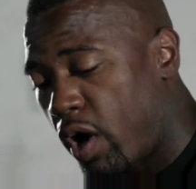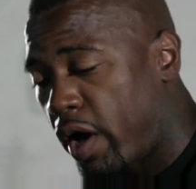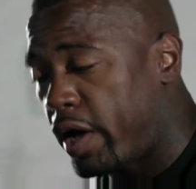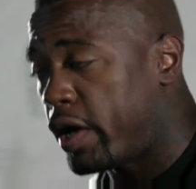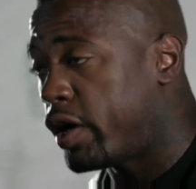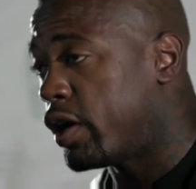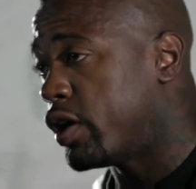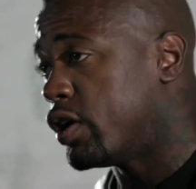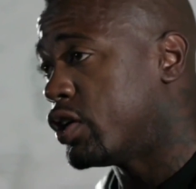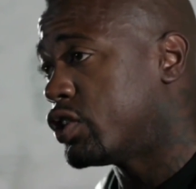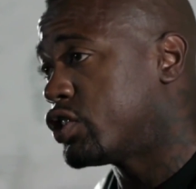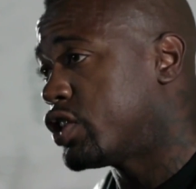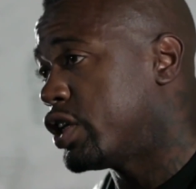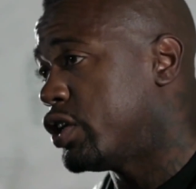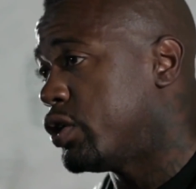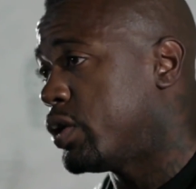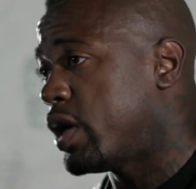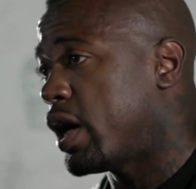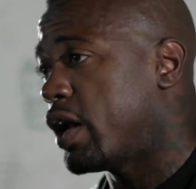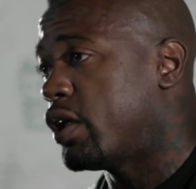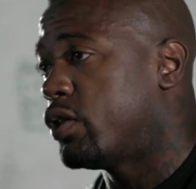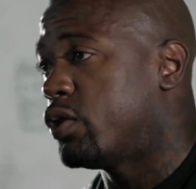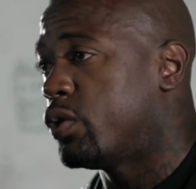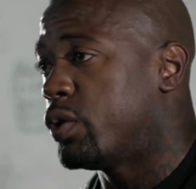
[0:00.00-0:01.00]
right here, say you
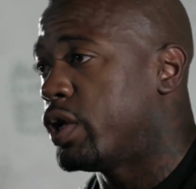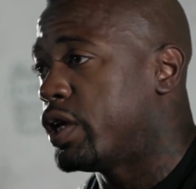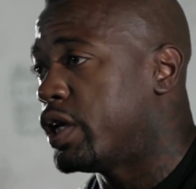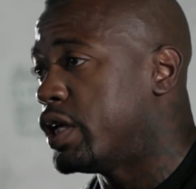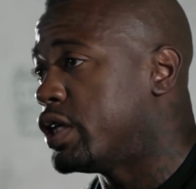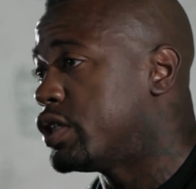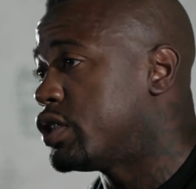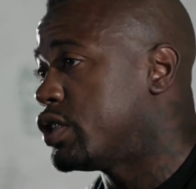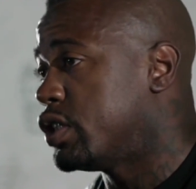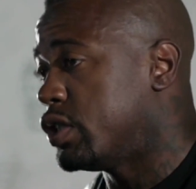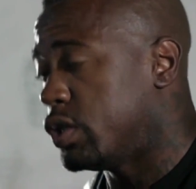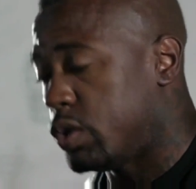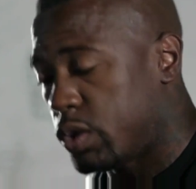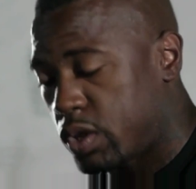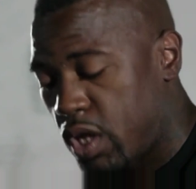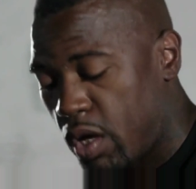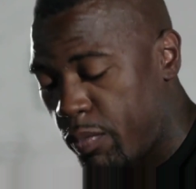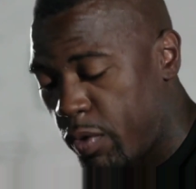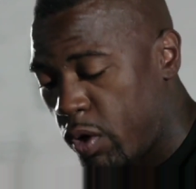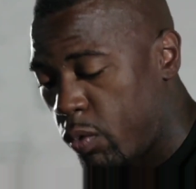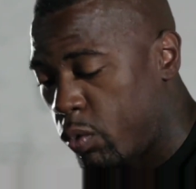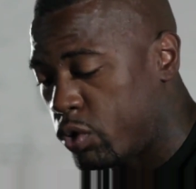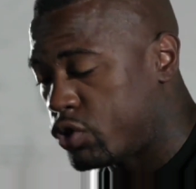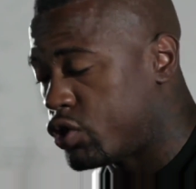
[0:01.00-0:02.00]
gotta do this, and you
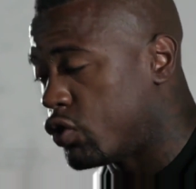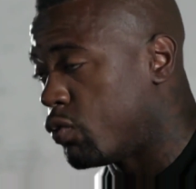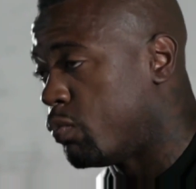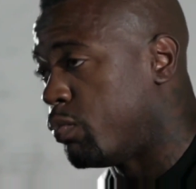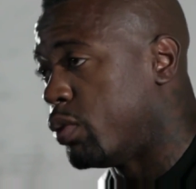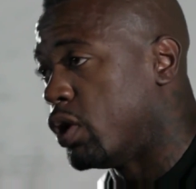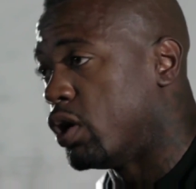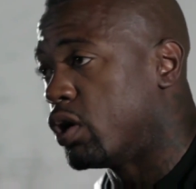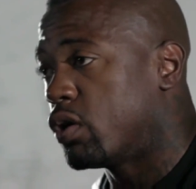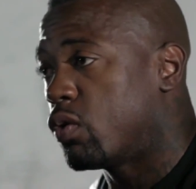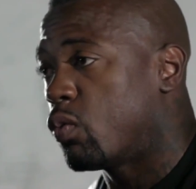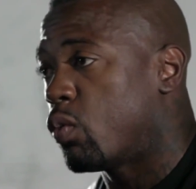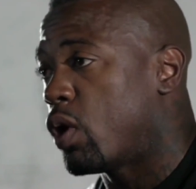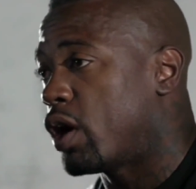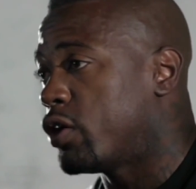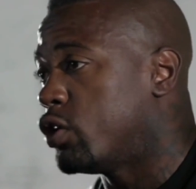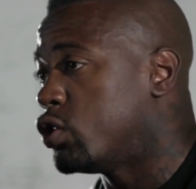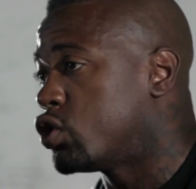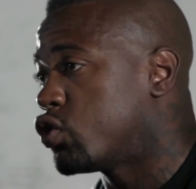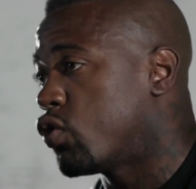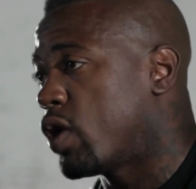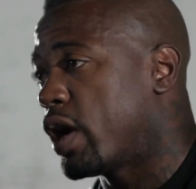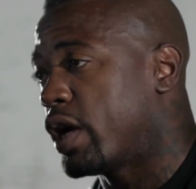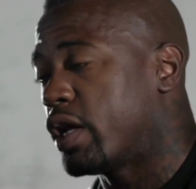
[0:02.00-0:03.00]
come in with your book while you're
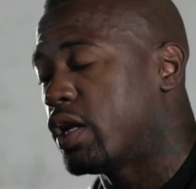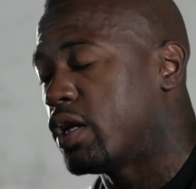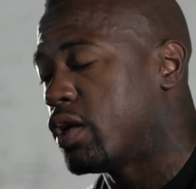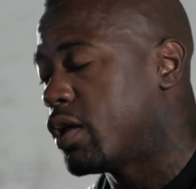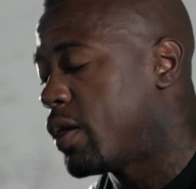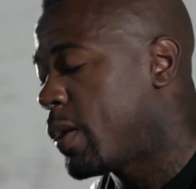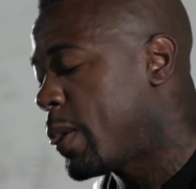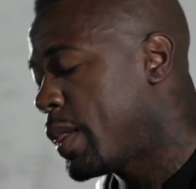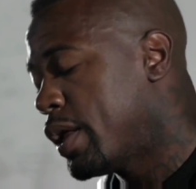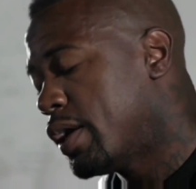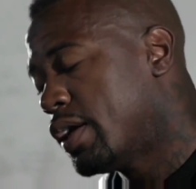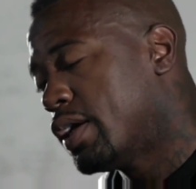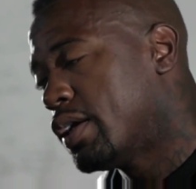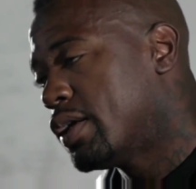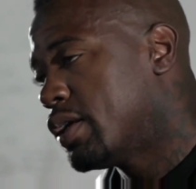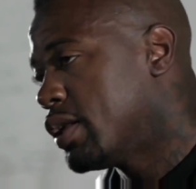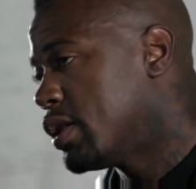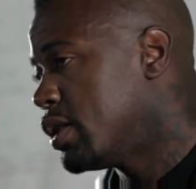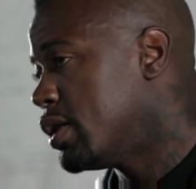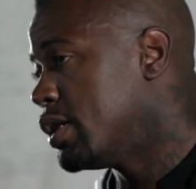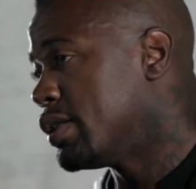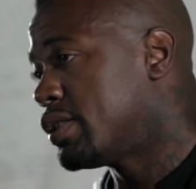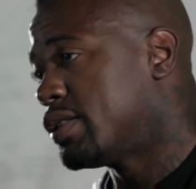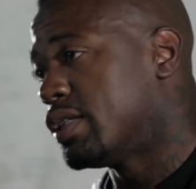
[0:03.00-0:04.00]
training.
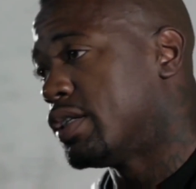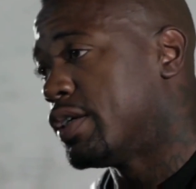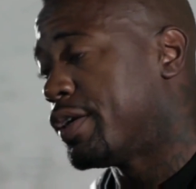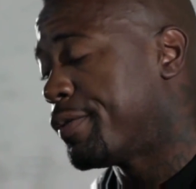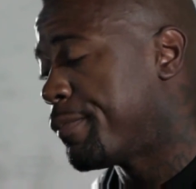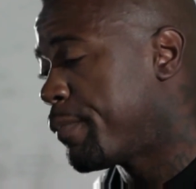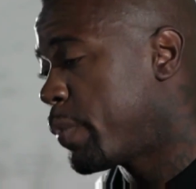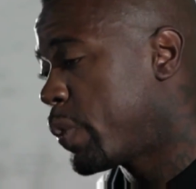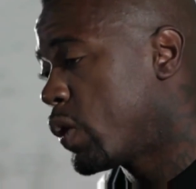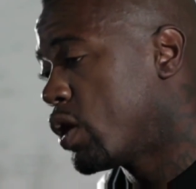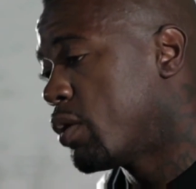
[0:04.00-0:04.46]
Listen,